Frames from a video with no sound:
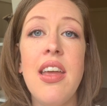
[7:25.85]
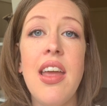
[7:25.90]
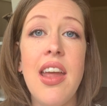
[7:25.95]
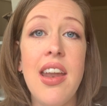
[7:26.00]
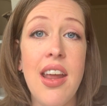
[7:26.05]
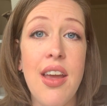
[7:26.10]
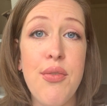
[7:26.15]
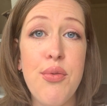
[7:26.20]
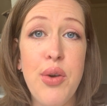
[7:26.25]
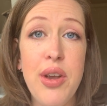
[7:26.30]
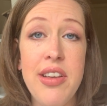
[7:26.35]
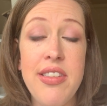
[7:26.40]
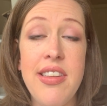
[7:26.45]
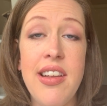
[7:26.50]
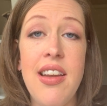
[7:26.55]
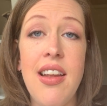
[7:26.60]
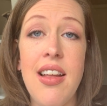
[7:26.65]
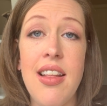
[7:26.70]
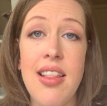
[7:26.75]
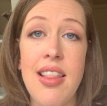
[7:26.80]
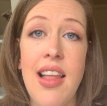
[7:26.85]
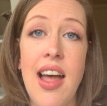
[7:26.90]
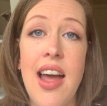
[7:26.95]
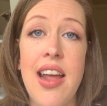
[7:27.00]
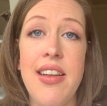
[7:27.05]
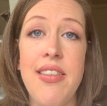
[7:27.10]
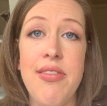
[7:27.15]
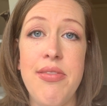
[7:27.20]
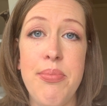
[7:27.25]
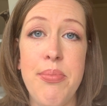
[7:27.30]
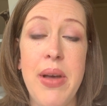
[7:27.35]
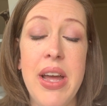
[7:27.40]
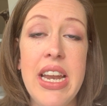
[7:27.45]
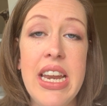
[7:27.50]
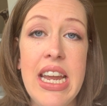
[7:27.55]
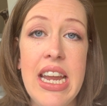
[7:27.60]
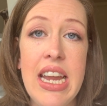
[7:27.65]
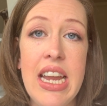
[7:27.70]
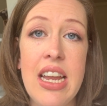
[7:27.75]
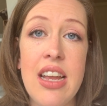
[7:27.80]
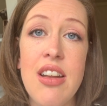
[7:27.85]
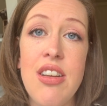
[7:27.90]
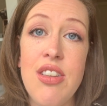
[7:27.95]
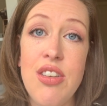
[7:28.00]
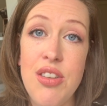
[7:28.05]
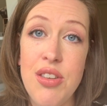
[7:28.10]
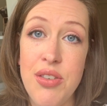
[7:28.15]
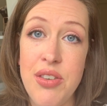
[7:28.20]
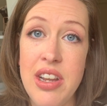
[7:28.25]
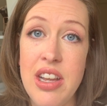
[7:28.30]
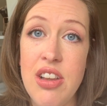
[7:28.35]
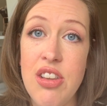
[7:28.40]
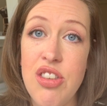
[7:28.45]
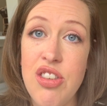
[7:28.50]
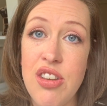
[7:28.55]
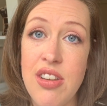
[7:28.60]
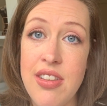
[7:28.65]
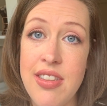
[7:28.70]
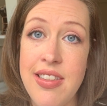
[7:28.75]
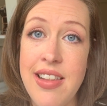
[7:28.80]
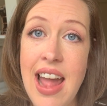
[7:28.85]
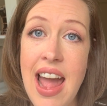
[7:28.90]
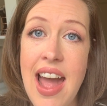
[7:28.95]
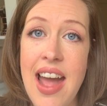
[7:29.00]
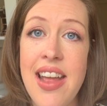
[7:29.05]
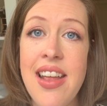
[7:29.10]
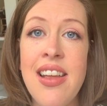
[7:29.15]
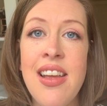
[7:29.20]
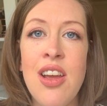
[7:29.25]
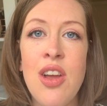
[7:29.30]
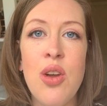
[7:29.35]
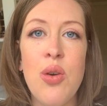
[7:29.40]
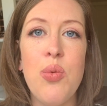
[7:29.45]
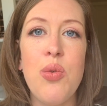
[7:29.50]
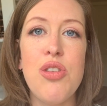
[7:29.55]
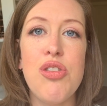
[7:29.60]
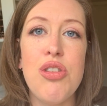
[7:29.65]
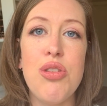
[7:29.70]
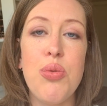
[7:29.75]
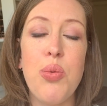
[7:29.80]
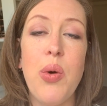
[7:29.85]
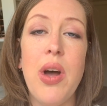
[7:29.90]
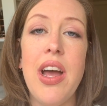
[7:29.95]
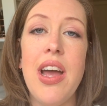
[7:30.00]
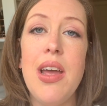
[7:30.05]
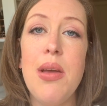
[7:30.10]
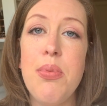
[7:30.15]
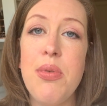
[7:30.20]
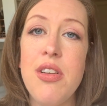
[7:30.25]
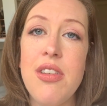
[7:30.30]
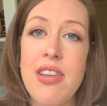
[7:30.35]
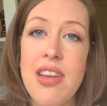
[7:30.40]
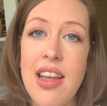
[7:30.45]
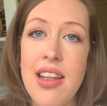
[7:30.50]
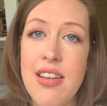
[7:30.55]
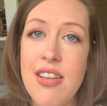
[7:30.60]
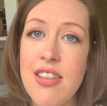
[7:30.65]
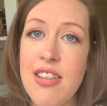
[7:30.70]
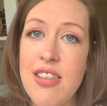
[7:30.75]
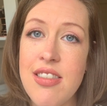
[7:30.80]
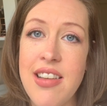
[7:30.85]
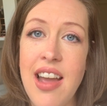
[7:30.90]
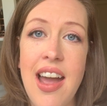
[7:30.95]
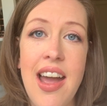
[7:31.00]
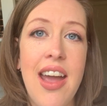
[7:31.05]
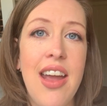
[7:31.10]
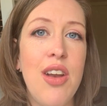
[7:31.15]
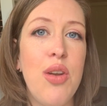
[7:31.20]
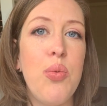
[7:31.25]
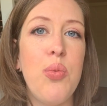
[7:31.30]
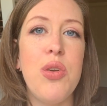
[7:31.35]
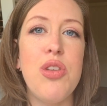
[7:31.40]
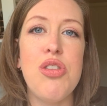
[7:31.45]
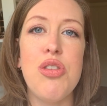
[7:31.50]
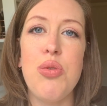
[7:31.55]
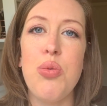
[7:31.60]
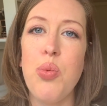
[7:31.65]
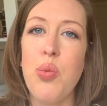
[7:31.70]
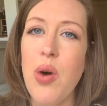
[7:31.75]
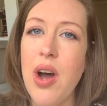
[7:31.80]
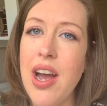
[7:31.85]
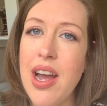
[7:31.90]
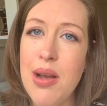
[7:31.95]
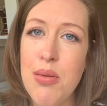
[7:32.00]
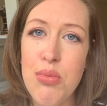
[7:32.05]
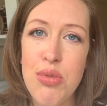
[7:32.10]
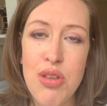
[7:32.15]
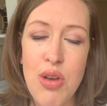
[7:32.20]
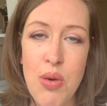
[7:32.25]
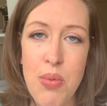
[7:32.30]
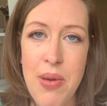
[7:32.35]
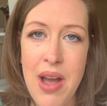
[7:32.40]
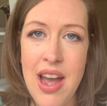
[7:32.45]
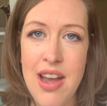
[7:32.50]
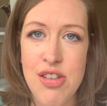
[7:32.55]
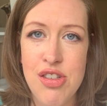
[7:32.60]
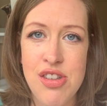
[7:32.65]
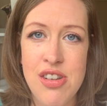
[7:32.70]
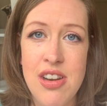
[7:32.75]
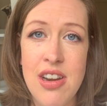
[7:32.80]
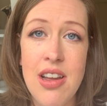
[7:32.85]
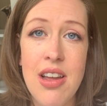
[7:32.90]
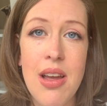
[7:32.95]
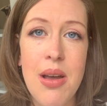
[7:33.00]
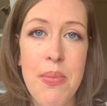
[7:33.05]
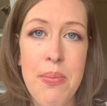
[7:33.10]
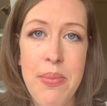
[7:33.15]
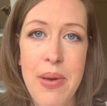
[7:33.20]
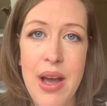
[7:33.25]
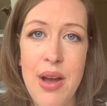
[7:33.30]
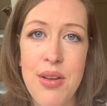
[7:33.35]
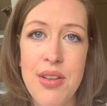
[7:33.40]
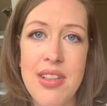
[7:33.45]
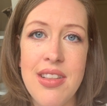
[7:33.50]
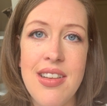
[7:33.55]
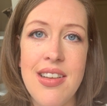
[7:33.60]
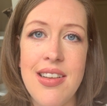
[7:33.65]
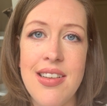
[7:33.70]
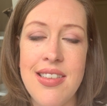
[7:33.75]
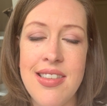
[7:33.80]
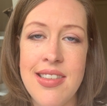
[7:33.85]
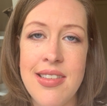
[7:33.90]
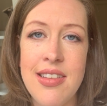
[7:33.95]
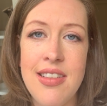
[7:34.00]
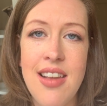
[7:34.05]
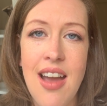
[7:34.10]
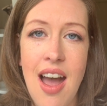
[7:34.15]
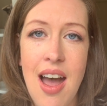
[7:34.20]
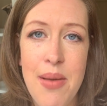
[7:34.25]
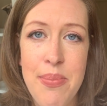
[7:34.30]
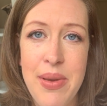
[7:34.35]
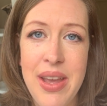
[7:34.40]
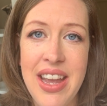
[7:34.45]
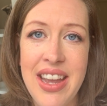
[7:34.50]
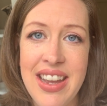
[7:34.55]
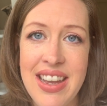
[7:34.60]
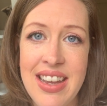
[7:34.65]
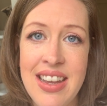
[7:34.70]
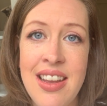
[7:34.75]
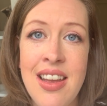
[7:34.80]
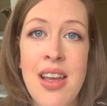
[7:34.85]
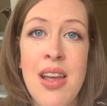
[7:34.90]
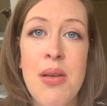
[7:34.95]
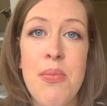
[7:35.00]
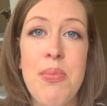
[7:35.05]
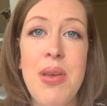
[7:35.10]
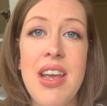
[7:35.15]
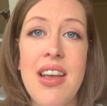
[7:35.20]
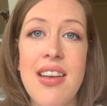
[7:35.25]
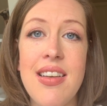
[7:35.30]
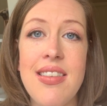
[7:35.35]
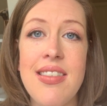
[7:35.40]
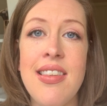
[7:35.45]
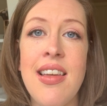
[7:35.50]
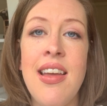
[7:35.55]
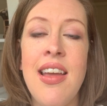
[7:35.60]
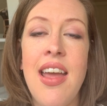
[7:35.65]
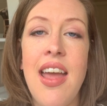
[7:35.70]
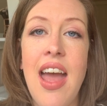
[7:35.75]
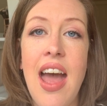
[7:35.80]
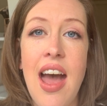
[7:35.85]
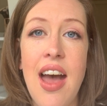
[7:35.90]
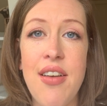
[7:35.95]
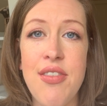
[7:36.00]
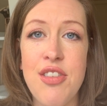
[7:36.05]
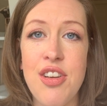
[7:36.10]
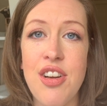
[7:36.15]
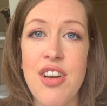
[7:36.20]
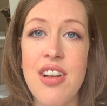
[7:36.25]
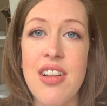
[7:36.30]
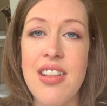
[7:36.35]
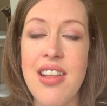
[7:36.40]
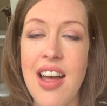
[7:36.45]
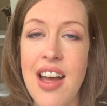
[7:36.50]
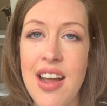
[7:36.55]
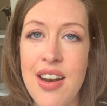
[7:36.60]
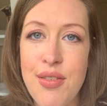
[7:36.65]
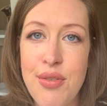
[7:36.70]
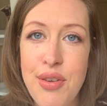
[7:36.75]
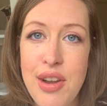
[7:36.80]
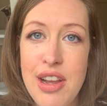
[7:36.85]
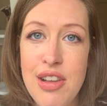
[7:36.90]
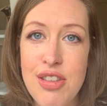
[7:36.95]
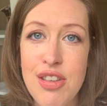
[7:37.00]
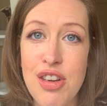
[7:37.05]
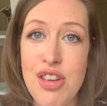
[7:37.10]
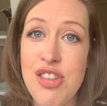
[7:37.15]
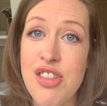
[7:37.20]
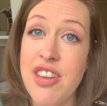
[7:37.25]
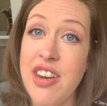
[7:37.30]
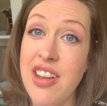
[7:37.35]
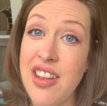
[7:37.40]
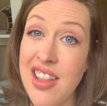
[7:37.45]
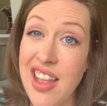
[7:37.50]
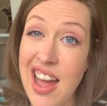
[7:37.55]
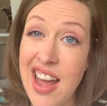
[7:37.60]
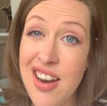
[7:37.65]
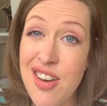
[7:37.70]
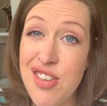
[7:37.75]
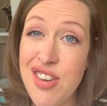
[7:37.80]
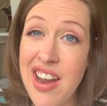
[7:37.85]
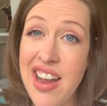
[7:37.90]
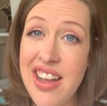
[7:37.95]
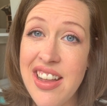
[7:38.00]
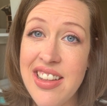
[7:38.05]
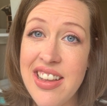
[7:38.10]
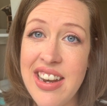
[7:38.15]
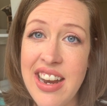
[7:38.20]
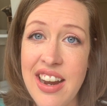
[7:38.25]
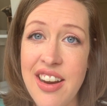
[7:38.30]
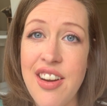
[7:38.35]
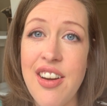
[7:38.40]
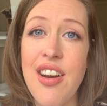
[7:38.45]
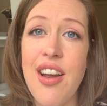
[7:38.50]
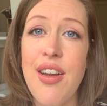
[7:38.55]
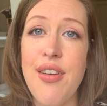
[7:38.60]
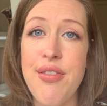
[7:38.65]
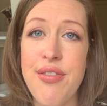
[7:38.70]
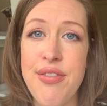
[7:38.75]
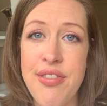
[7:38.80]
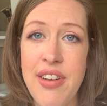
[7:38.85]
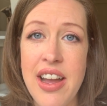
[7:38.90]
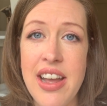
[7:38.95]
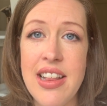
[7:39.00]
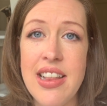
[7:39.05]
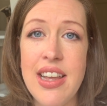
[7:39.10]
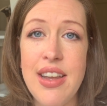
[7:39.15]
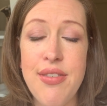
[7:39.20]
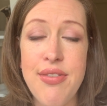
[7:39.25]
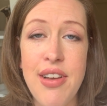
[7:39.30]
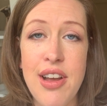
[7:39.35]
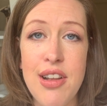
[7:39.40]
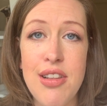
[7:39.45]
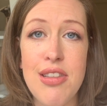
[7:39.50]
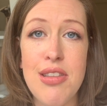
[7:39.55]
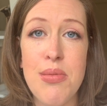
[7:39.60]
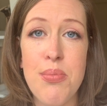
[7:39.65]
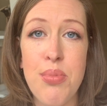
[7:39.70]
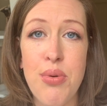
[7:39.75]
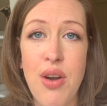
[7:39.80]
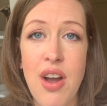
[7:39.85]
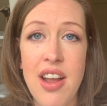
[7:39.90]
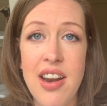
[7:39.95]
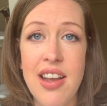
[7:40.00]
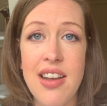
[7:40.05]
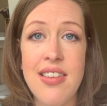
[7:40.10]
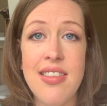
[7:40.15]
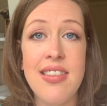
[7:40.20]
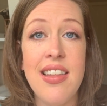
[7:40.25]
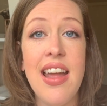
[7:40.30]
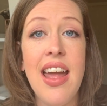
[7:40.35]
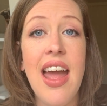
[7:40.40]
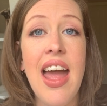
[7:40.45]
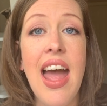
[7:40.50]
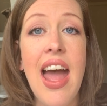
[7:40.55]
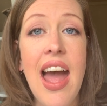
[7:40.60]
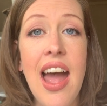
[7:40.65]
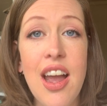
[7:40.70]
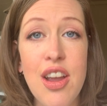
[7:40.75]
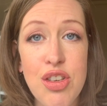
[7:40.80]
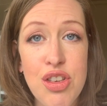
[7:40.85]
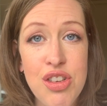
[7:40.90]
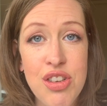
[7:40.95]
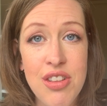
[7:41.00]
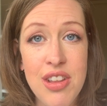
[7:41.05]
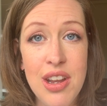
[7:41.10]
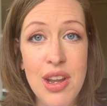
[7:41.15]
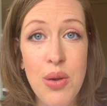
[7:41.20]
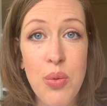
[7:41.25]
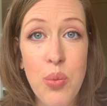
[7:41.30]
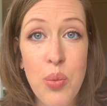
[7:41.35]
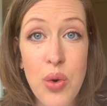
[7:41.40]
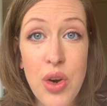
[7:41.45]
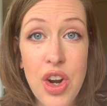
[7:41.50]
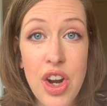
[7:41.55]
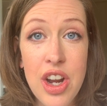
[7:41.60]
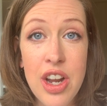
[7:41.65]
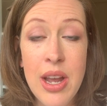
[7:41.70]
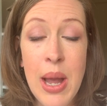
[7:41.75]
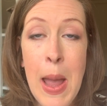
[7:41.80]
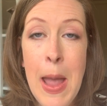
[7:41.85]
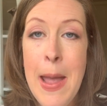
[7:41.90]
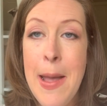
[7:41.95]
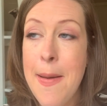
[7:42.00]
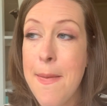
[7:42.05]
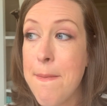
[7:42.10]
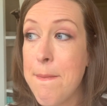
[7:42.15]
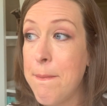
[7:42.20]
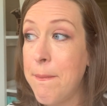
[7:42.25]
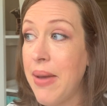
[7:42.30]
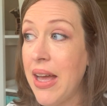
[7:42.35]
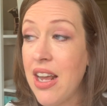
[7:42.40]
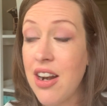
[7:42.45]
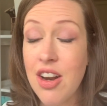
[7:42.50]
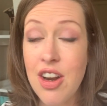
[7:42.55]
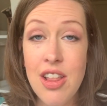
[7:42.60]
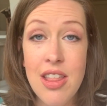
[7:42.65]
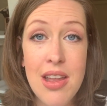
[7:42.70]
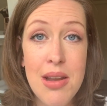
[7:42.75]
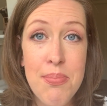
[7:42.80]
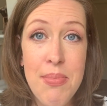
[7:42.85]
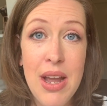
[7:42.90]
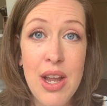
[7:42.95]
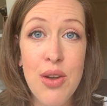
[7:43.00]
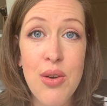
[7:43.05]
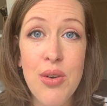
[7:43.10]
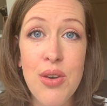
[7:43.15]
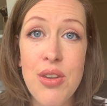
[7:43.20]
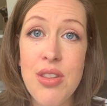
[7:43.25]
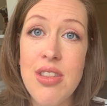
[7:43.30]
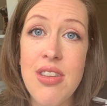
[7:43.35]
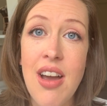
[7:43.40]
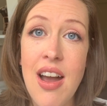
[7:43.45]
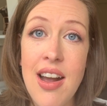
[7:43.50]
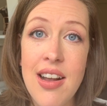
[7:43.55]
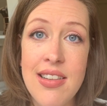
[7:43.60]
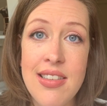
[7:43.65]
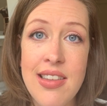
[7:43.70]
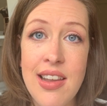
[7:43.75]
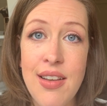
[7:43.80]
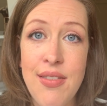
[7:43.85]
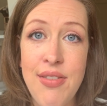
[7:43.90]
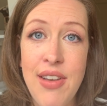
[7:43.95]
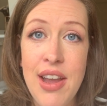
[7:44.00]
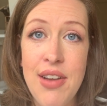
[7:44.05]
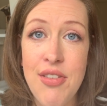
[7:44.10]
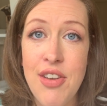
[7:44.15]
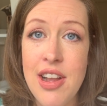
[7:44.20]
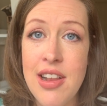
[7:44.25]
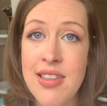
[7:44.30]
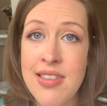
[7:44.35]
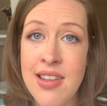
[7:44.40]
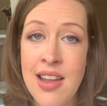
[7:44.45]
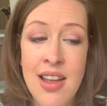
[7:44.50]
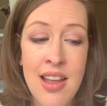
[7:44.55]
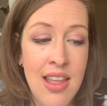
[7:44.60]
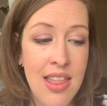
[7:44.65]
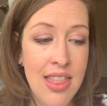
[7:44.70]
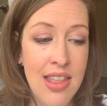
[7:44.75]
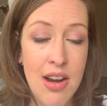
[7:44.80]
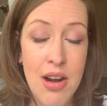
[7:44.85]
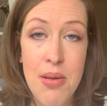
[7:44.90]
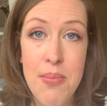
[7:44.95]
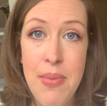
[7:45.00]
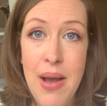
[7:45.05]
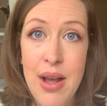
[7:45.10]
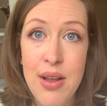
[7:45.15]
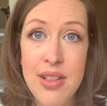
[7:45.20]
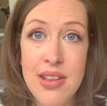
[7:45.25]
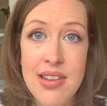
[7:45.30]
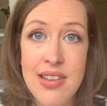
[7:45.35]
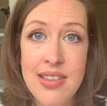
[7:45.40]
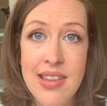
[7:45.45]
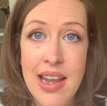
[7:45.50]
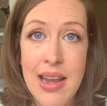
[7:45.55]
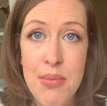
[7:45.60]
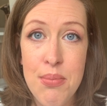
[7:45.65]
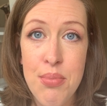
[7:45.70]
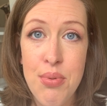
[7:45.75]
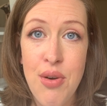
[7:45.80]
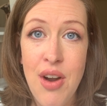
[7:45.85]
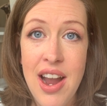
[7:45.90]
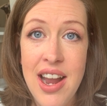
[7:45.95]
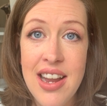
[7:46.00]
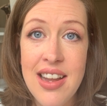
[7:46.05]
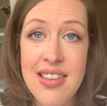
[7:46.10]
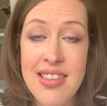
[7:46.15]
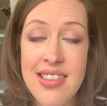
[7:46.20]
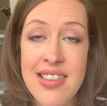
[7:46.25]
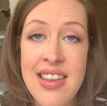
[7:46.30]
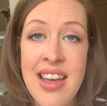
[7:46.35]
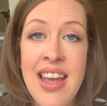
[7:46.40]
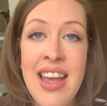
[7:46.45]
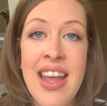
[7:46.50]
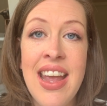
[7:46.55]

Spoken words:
And I've wasted a lot of money doing just that, which is why I put together this guide, which is why I'm so passionate about this topic. Because after a lot of research and a lot of trial and error, I've finally found some products that actually work better than my old toxic favorites. They're about the same price,